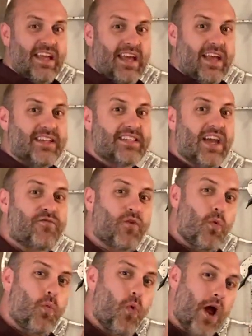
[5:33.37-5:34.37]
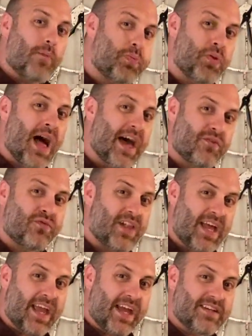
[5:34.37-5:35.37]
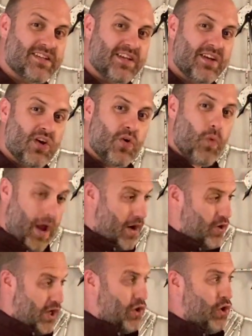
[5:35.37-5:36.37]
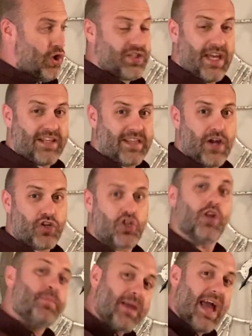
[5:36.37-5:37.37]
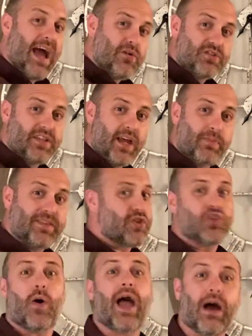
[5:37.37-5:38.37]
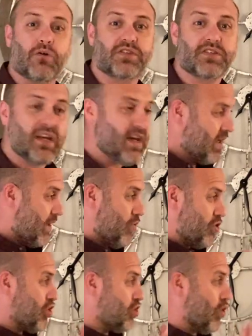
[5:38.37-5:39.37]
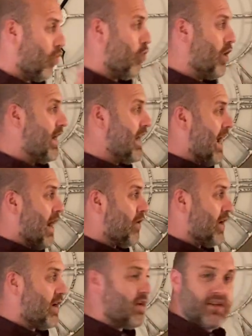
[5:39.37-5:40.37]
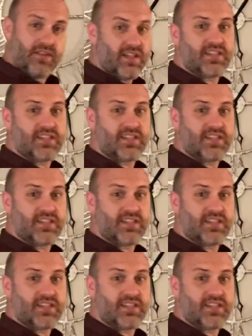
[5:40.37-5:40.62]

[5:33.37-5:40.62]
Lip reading: Except for one plot of land where it looks like there should be a house there, but there's no house. It was just a wooded area, the